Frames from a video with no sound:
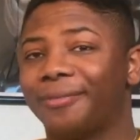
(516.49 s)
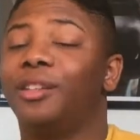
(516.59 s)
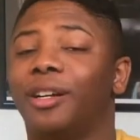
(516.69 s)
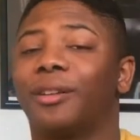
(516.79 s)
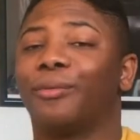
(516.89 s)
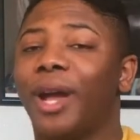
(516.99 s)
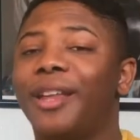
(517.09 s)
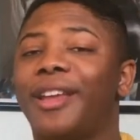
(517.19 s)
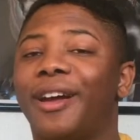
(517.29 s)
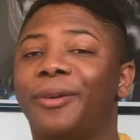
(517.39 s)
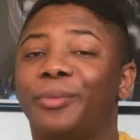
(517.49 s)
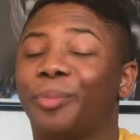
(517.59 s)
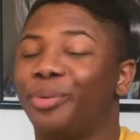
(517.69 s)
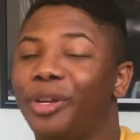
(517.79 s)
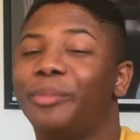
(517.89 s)
Look, right now, we're
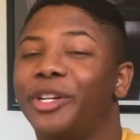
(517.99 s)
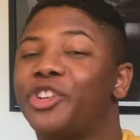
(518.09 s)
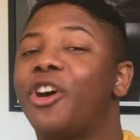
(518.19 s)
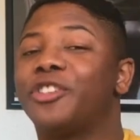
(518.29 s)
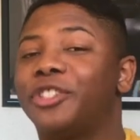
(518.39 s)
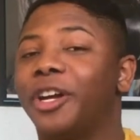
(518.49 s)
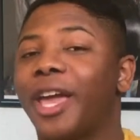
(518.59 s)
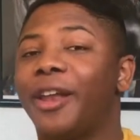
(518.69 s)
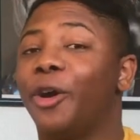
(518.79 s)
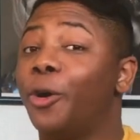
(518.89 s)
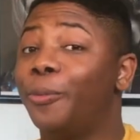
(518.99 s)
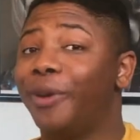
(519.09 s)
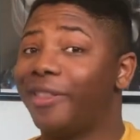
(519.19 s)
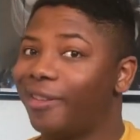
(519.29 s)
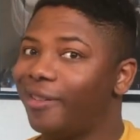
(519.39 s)
pretty much all stuck at home
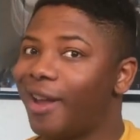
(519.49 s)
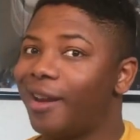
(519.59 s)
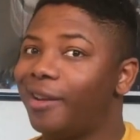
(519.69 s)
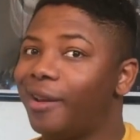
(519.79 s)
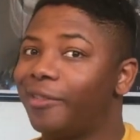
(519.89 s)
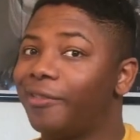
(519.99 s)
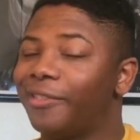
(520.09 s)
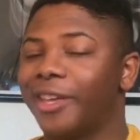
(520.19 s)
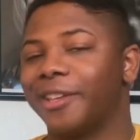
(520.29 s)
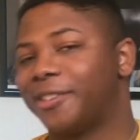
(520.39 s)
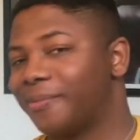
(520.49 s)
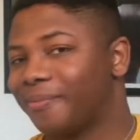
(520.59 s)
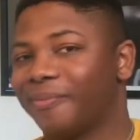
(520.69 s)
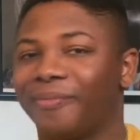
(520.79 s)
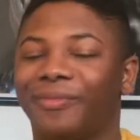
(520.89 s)
with not enough of this.
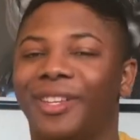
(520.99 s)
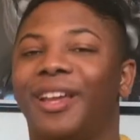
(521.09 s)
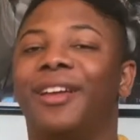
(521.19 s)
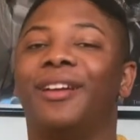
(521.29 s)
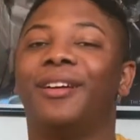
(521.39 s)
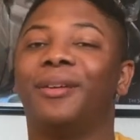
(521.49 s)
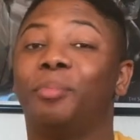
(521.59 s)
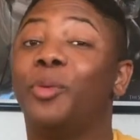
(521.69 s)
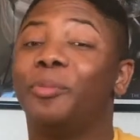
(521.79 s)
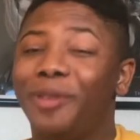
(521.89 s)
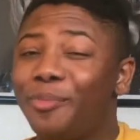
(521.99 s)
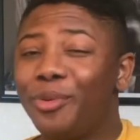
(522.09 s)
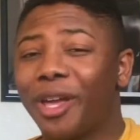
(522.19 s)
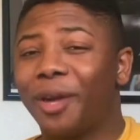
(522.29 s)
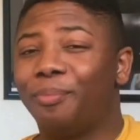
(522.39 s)
But when people
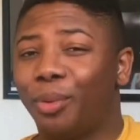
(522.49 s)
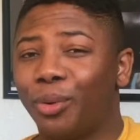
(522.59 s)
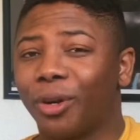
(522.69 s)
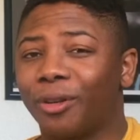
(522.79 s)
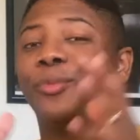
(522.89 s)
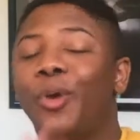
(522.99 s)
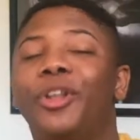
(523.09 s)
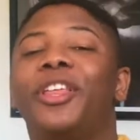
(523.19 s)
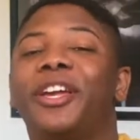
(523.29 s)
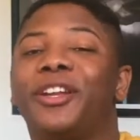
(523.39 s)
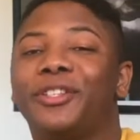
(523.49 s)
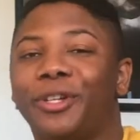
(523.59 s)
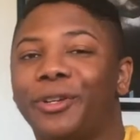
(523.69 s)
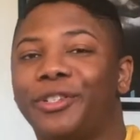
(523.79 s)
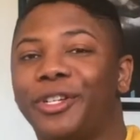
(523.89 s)
get bored, what are they going to
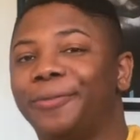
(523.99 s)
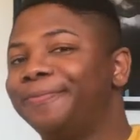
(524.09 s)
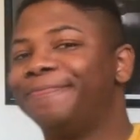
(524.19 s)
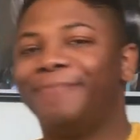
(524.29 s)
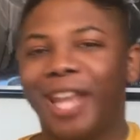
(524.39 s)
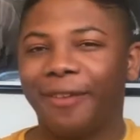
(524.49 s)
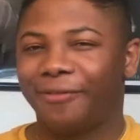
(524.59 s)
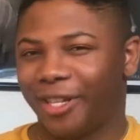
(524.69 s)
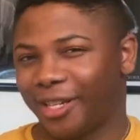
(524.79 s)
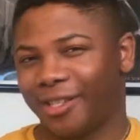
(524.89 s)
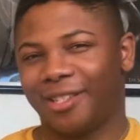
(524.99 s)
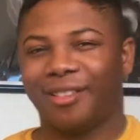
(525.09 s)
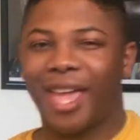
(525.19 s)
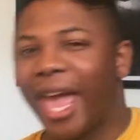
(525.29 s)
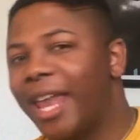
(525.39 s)
turn to? Netflix,
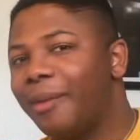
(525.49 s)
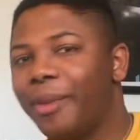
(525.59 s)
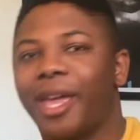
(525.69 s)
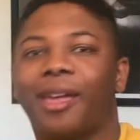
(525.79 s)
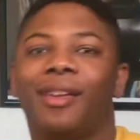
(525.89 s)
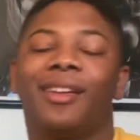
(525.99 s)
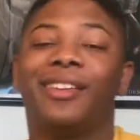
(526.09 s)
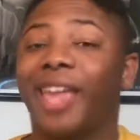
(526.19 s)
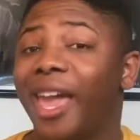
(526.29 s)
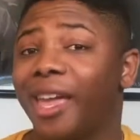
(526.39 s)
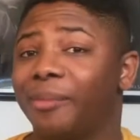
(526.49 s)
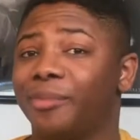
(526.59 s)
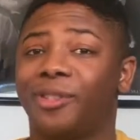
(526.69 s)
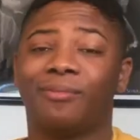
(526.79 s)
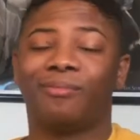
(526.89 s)
anime,
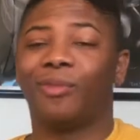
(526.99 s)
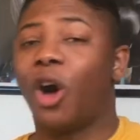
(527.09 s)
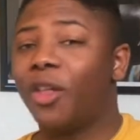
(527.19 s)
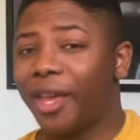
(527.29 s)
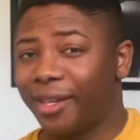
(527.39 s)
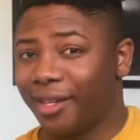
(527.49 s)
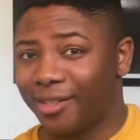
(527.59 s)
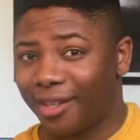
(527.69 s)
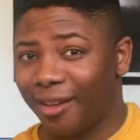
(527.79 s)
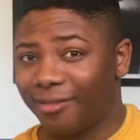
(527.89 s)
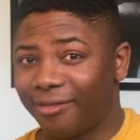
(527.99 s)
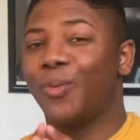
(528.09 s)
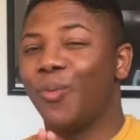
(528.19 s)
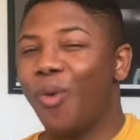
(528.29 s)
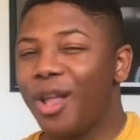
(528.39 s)
games, all that good stuff.
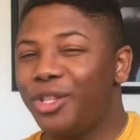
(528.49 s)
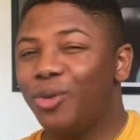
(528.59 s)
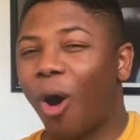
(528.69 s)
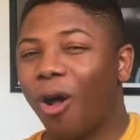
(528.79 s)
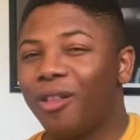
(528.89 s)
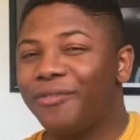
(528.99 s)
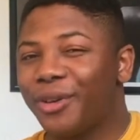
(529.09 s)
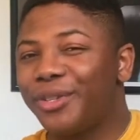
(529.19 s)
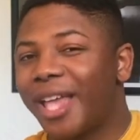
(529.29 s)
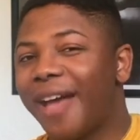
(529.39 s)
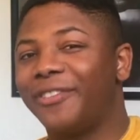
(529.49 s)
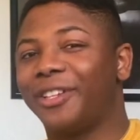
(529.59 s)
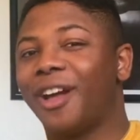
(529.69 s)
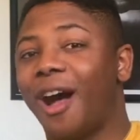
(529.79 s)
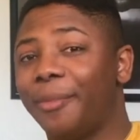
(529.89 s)
What do all of those have in
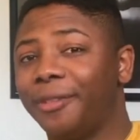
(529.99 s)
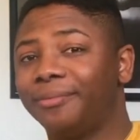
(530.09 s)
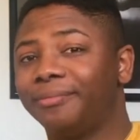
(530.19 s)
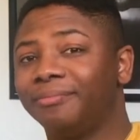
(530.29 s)
common?